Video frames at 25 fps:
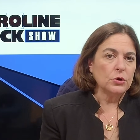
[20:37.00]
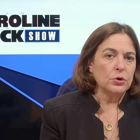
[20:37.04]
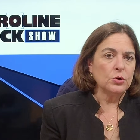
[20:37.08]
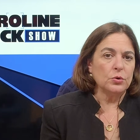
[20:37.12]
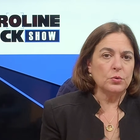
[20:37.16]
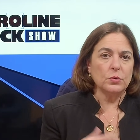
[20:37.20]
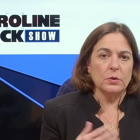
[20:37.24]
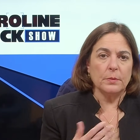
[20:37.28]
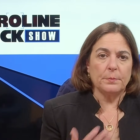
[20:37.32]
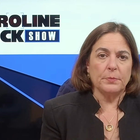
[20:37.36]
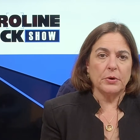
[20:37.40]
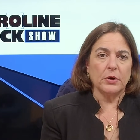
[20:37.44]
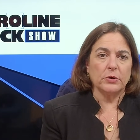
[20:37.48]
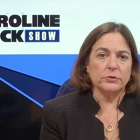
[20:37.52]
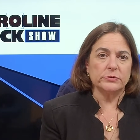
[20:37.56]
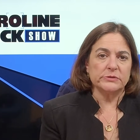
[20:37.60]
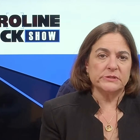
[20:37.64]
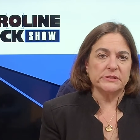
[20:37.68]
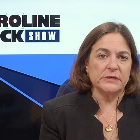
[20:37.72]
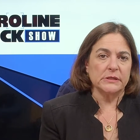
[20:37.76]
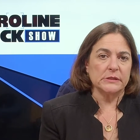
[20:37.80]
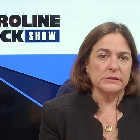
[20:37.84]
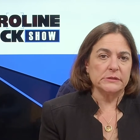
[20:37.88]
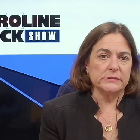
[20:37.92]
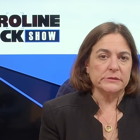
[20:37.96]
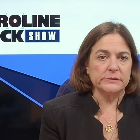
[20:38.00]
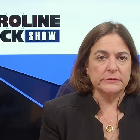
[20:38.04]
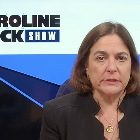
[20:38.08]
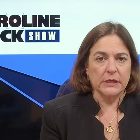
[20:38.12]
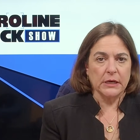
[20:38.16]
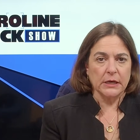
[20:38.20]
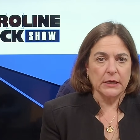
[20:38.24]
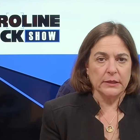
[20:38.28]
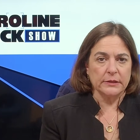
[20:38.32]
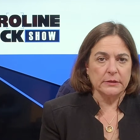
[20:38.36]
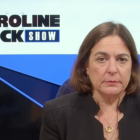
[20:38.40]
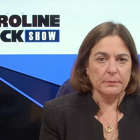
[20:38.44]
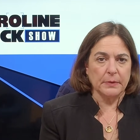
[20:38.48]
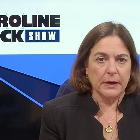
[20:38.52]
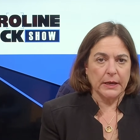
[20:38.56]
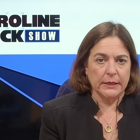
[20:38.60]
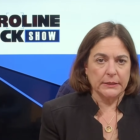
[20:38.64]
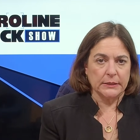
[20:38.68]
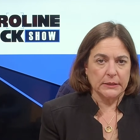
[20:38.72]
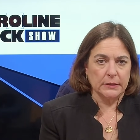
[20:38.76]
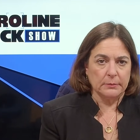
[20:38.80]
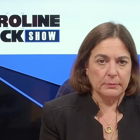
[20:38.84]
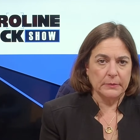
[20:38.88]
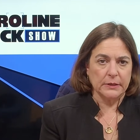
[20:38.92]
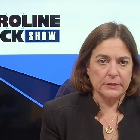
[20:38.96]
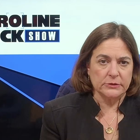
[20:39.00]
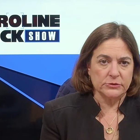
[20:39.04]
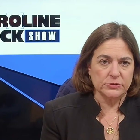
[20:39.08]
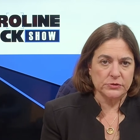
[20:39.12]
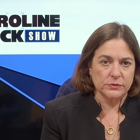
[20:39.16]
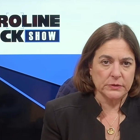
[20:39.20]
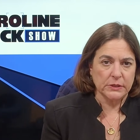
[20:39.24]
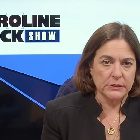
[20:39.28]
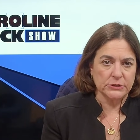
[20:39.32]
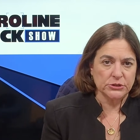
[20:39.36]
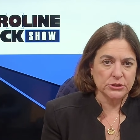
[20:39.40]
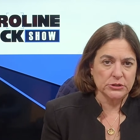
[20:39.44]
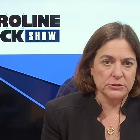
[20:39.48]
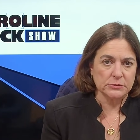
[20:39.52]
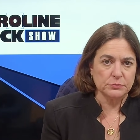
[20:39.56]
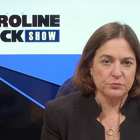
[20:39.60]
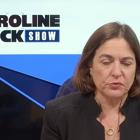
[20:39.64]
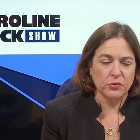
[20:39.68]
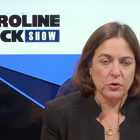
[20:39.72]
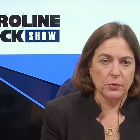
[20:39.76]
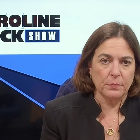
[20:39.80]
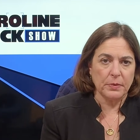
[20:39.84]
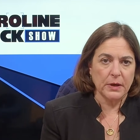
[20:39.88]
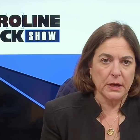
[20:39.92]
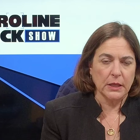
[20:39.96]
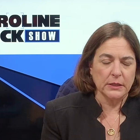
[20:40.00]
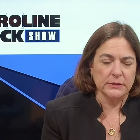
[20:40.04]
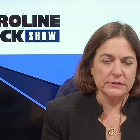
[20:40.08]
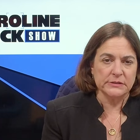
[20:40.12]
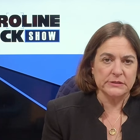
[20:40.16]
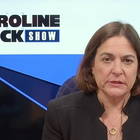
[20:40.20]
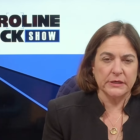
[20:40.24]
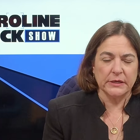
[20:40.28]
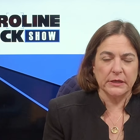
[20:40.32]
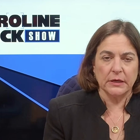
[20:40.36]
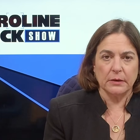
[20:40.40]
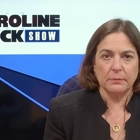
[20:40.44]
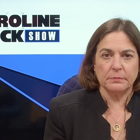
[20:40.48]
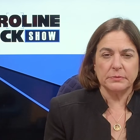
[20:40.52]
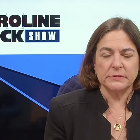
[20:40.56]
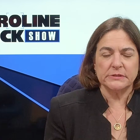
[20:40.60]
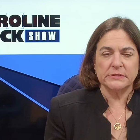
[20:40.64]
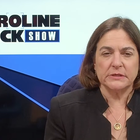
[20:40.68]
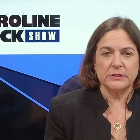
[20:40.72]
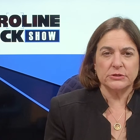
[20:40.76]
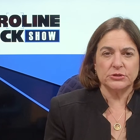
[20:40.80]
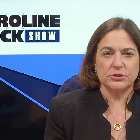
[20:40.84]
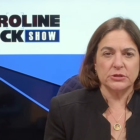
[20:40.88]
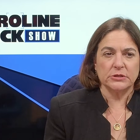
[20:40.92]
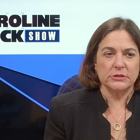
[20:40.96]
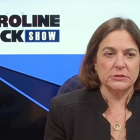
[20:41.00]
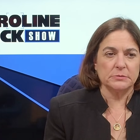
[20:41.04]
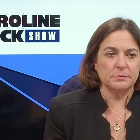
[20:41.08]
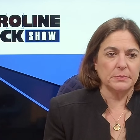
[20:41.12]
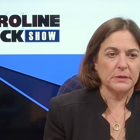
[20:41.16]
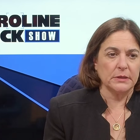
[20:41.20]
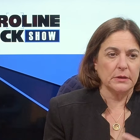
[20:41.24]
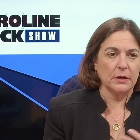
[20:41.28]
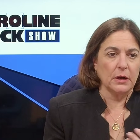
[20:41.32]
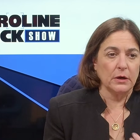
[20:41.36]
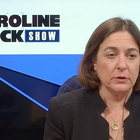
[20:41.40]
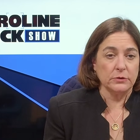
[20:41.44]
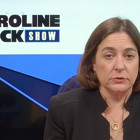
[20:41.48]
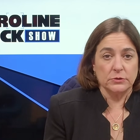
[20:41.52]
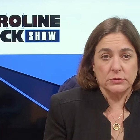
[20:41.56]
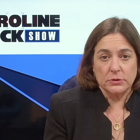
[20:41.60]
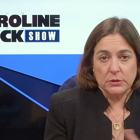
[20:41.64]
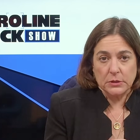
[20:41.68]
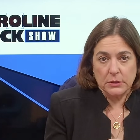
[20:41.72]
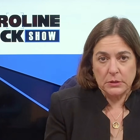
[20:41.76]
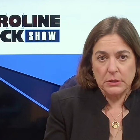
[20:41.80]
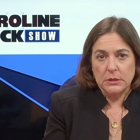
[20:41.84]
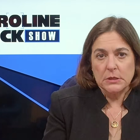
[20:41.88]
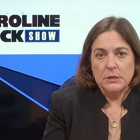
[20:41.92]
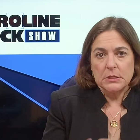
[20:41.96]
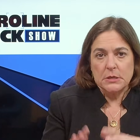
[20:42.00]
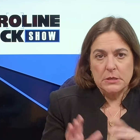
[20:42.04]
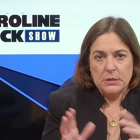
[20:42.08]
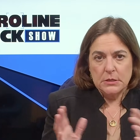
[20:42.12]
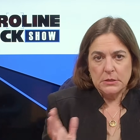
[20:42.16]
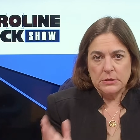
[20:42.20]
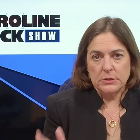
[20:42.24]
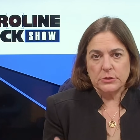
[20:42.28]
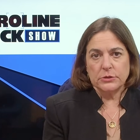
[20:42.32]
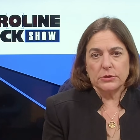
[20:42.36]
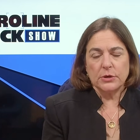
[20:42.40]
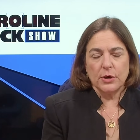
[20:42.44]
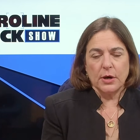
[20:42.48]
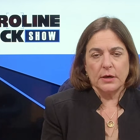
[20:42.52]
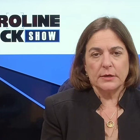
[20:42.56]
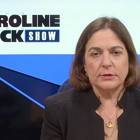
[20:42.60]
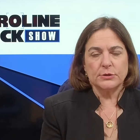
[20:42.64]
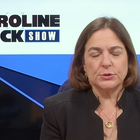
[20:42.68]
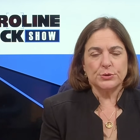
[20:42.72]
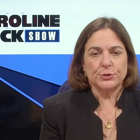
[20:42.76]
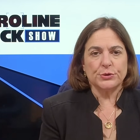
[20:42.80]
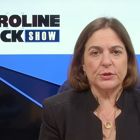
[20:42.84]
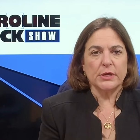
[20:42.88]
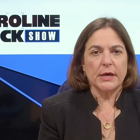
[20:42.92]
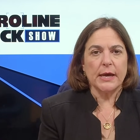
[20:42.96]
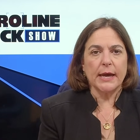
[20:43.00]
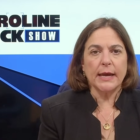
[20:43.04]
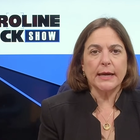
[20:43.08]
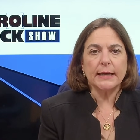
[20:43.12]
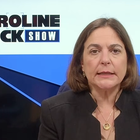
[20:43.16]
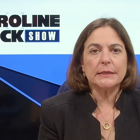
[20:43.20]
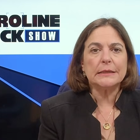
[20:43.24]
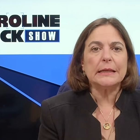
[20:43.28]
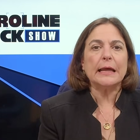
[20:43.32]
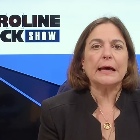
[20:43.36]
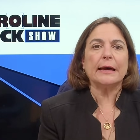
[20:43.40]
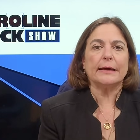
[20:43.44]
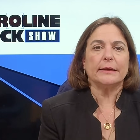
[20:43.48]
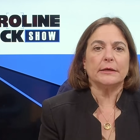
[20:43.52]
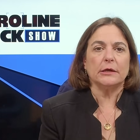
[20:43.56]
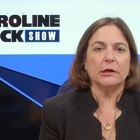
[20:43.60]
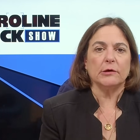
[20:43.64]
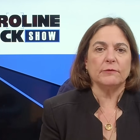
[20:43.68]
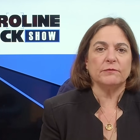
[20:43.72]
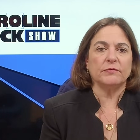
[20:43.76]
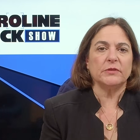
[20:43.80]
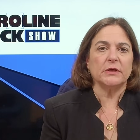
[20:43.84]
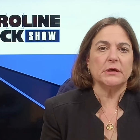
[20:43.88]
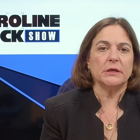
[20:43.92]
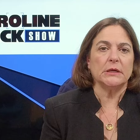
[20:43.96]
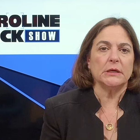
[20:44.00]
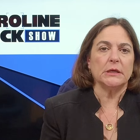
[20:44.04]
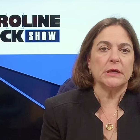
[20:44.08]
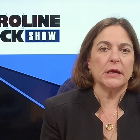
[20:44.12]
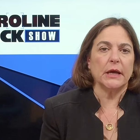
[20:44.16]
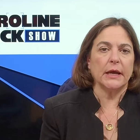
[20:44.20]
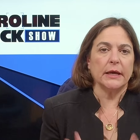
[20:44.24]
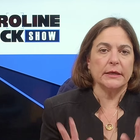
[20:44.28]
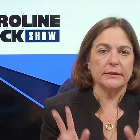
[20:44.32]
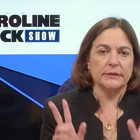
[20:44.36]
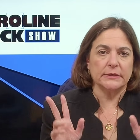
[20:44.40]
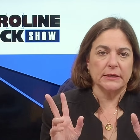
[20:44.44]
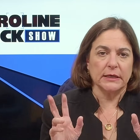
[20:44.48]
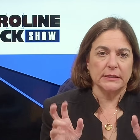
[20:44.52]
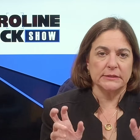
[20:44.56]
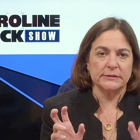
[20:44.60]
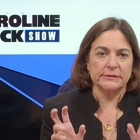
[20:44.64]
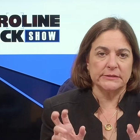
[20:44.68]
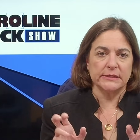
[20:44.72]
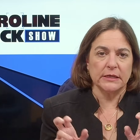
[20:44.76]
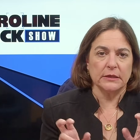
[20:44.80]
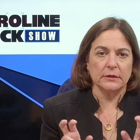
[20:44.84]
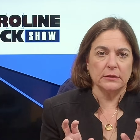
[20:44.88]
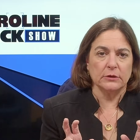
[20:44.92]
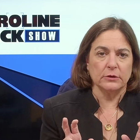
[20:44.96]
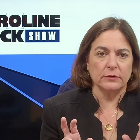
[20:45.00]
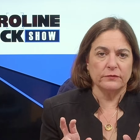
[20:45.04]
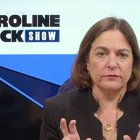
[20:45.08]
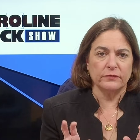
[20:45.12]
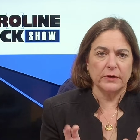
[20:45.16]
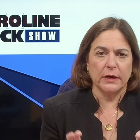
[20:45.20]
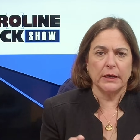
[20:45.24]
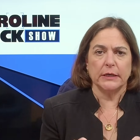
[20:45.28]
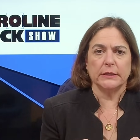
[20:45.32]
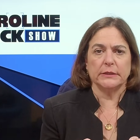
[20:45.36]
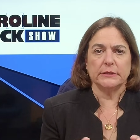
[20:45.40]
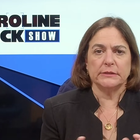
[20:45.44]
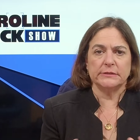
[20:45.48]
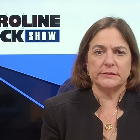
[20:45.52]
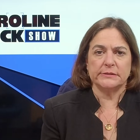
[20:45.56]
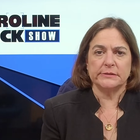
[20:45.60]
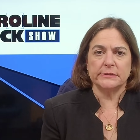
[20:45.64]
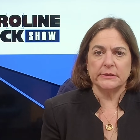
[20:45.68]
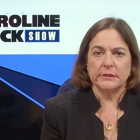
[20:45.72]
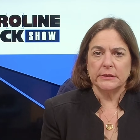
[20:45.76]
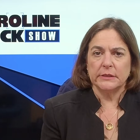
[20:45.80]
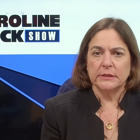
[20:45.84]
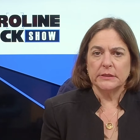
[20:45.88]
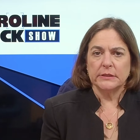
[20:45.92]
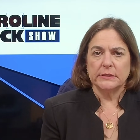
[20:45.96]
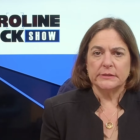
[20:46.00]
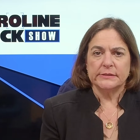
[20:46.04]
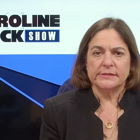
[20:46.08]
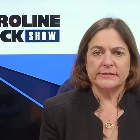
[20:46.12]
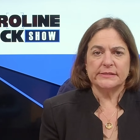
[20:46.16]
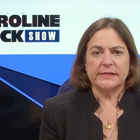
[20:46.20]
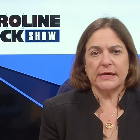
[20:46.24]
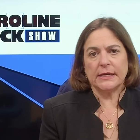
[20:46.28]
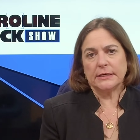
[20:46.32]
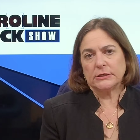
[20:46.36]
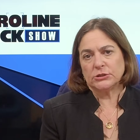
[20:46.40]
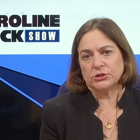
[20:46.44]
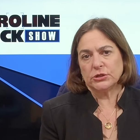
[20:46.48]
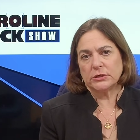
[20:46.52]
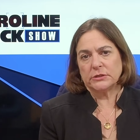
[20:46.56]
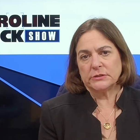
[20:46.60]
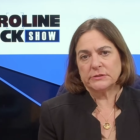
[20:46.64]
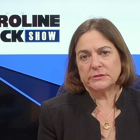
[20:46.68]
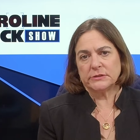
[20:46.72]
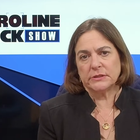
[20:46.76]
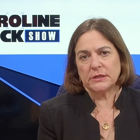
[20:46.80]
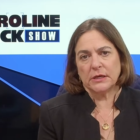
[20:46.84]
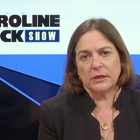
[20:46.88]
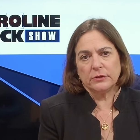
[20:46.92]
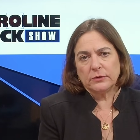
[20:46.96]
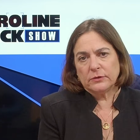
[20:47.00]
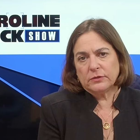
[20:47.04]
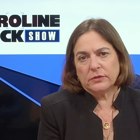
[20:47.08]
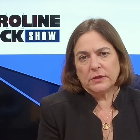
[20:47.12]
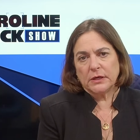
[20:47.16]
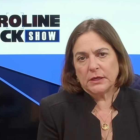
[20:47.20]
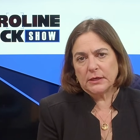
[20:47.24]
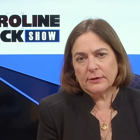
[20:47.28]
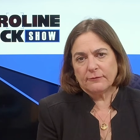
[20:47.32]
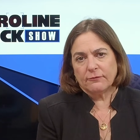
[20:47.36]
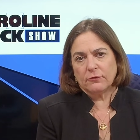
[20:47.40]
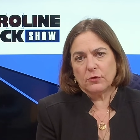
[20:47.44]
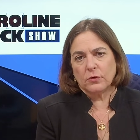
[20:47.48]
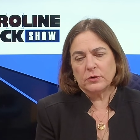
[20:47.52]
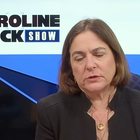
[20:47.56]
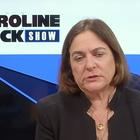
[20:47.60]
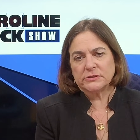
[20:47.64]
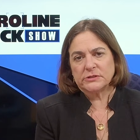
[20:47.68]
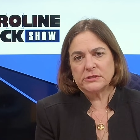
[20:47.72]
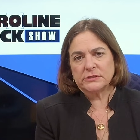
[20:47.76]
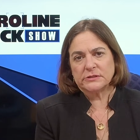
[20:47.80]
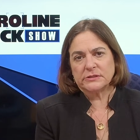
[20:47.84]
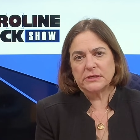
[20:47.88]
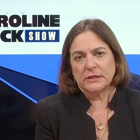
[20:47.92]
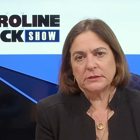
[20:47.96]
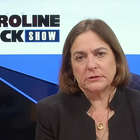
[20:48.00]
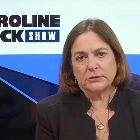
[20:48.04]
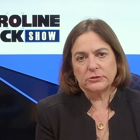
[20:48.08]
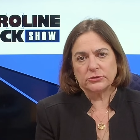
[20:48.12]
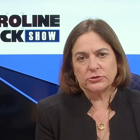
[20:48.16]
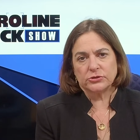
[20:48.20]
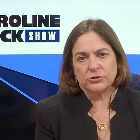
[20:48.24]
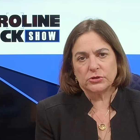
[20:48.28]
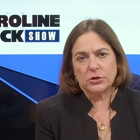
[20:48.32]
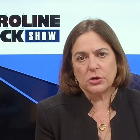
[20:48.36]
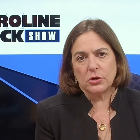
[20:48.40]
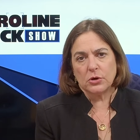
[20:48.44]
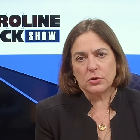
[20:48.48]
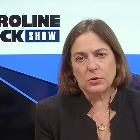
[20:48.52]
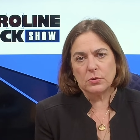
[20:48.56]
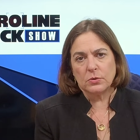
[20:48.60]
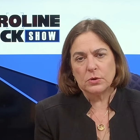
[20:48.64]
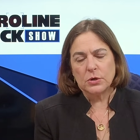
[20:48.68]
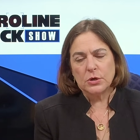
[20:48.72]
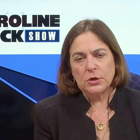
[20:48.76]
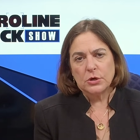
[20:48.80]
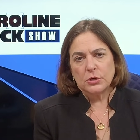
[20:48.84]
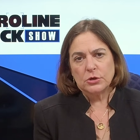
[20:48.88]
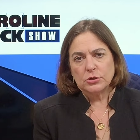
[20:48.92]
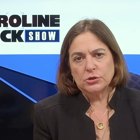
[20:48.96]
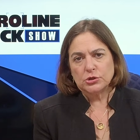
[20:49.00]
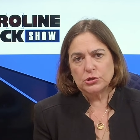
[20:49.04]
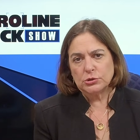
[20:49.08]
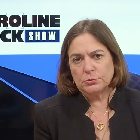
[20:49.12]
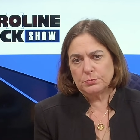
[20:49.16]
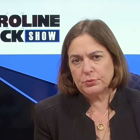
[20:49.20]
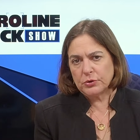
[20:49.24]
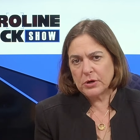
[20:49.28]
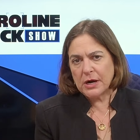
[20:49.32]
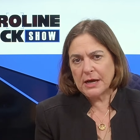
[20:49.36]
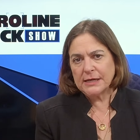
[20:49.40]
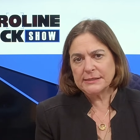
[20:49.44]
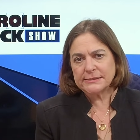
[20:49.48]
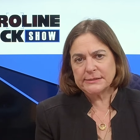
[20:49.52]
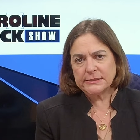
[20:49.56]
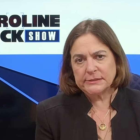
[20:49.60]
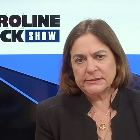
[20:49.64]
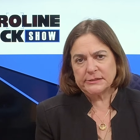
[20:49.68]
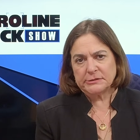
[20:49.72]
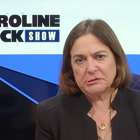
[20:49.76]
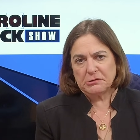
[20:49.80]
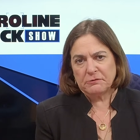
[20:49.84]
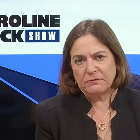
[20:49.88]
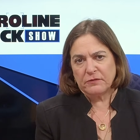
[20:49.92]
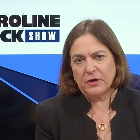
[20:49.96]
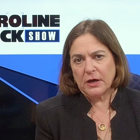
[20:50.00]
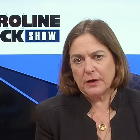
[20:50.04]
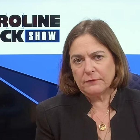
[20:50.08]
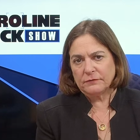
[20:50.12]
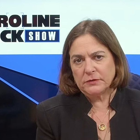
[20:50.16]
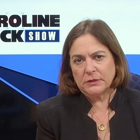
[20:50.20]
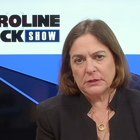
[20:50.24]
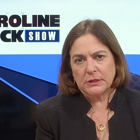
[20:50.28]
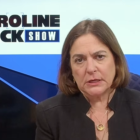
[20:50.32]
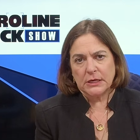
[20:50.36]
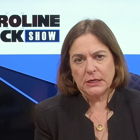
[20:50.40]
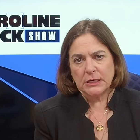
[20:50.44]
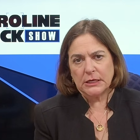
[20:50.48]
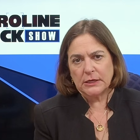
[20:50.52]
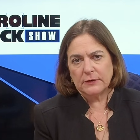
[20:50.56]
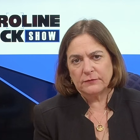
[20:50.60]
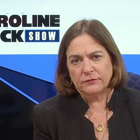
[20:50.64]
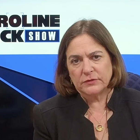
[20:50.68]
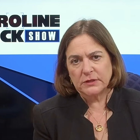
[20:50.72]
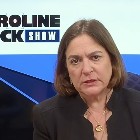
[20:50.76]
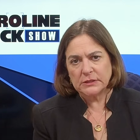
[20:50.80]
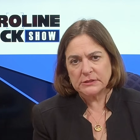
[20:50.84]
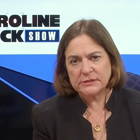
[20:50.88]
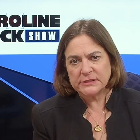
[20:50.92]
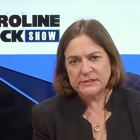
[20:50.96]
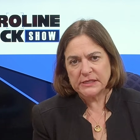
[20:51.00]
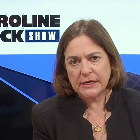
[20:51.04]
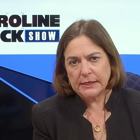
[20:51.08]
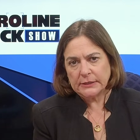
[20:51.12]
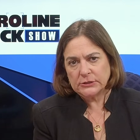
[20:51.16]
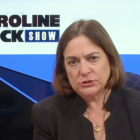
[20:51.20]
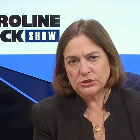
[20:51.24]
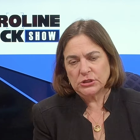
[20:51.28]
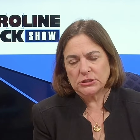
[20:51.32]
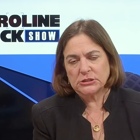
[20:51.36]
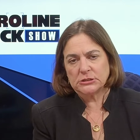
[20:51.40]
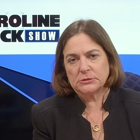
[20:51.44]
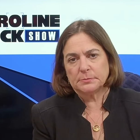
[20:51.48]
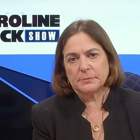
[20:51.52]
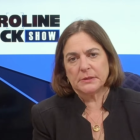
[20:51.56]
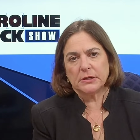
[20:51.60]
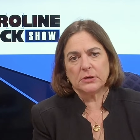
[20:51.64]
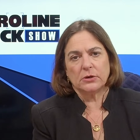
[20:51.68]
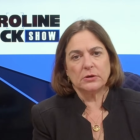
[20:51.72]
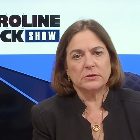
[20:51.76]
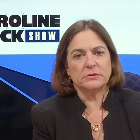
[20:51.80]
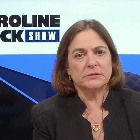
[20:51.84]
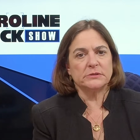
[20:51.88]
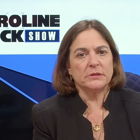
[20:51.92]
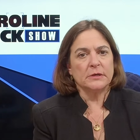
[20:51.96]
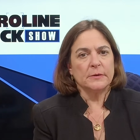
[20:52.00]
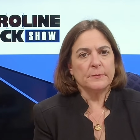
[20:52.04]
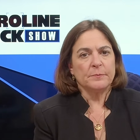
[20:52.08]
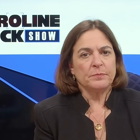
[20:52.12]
who opposes the Biden administration's pro-Palestinian positions under the headline of the anti-settler violence sanctions. The other thing, of course, is that there's no due process involved in any of these sanctions because,